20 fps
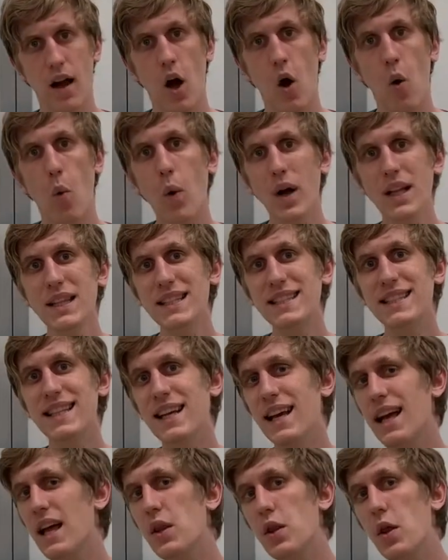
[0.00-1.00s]

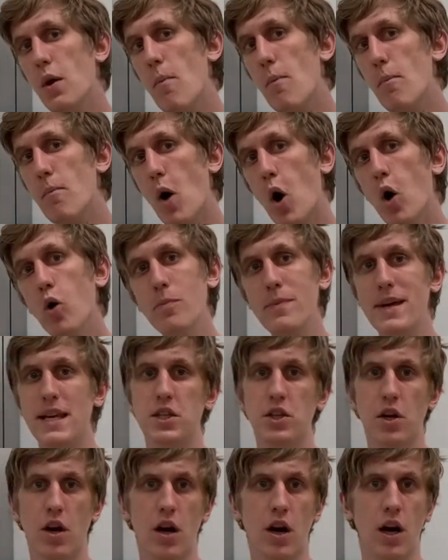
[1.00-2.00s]
What's the moment
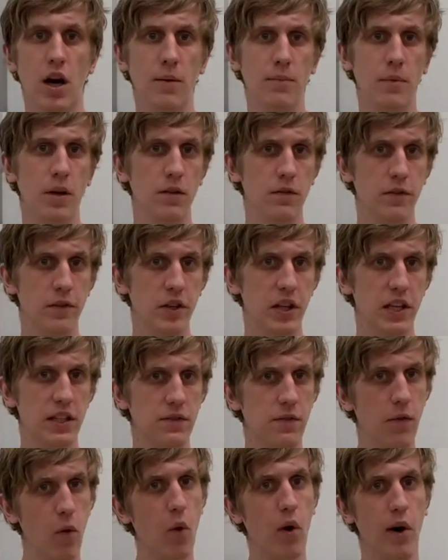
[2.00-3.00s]
arm for this
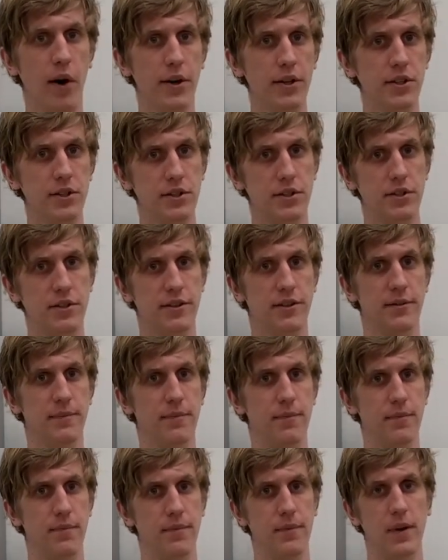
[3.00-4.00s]
force?
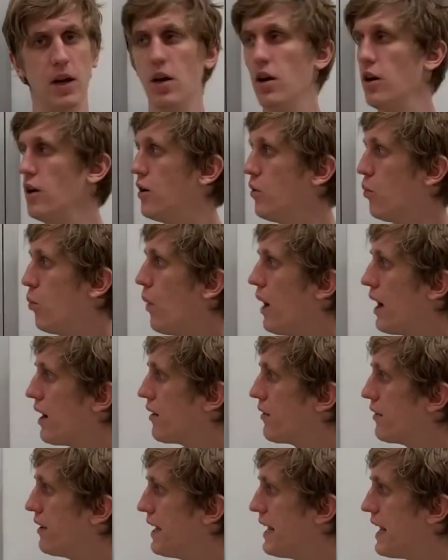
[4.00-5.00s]

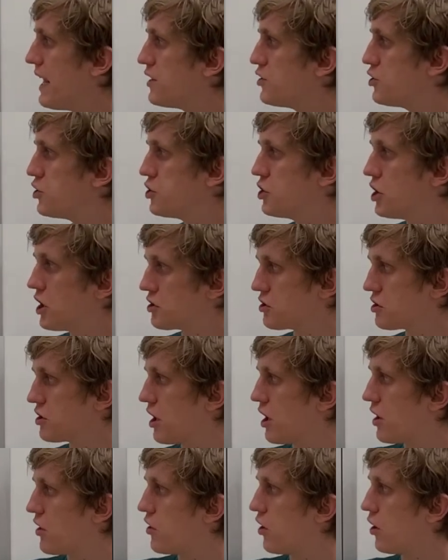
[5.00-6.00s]
Well, it's
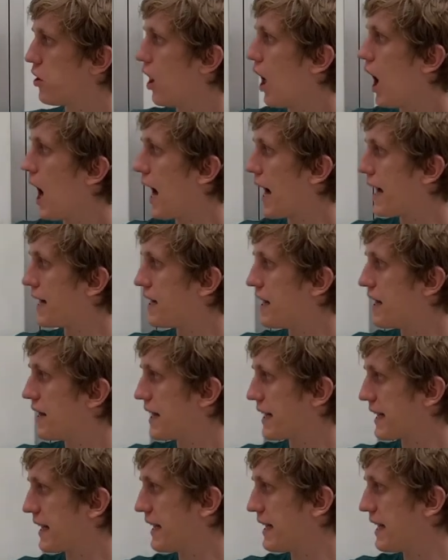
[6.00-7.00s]
just the line
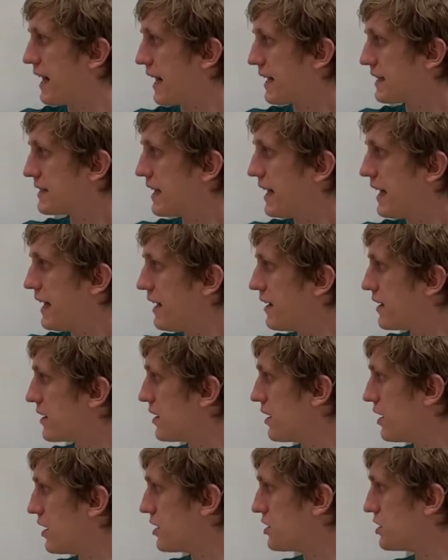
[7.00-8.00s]
that connects
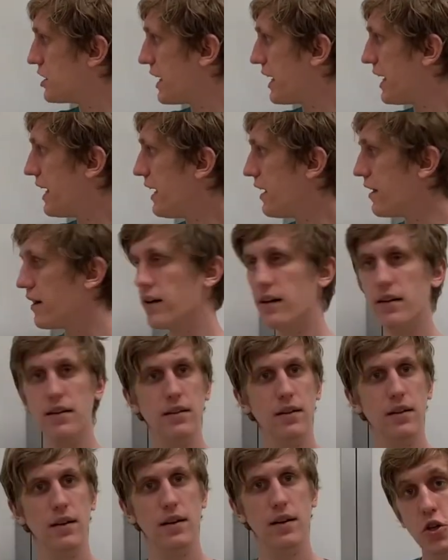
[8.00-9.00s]
here to here.
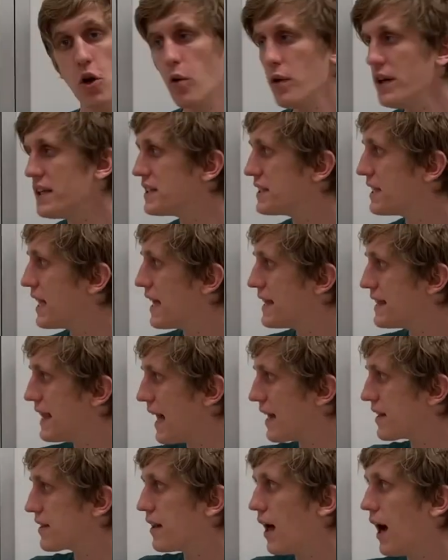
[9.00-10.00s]
Notice
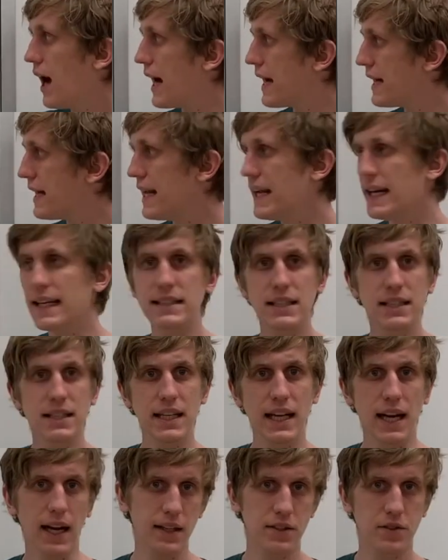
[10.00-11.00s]
that line is in
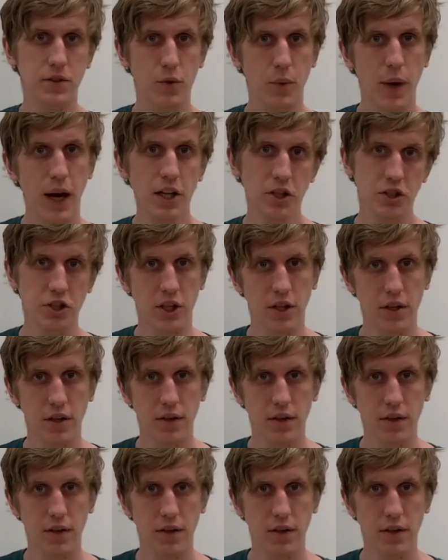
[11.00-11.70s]
the X direction.